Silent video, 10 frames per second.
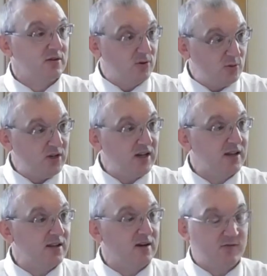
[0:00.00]
Good to
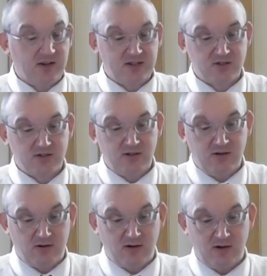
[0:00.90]
get that fixed in
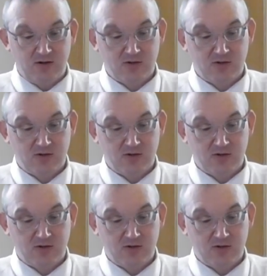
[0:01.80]
our hearts.